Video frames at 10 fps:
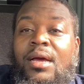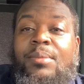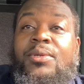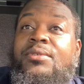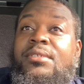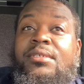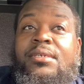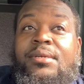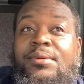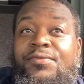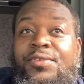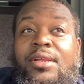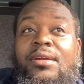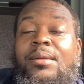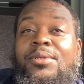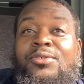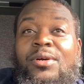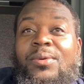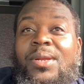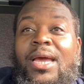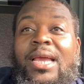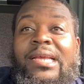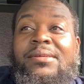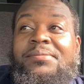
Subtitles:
used to filling up the truck with like